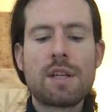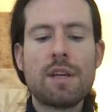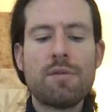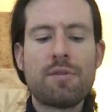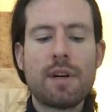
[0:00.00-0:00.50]

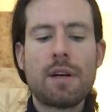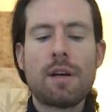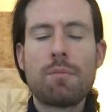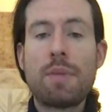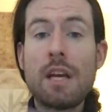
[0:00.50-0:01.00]
give
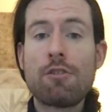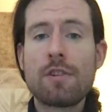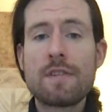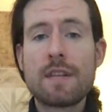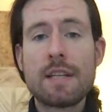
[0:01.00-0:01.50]

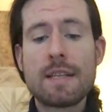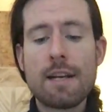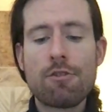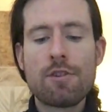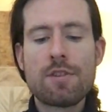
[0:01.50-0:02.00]
patience and
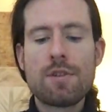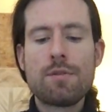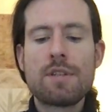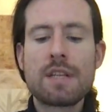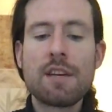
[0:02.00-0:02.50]
attention
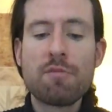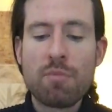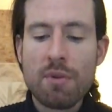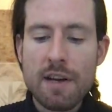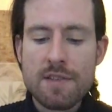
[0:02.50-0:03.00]
to
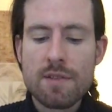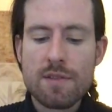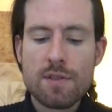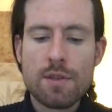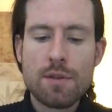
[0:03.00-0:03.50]
give
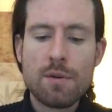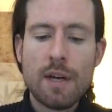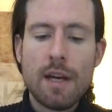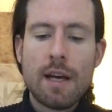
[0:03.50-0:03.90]
presence to,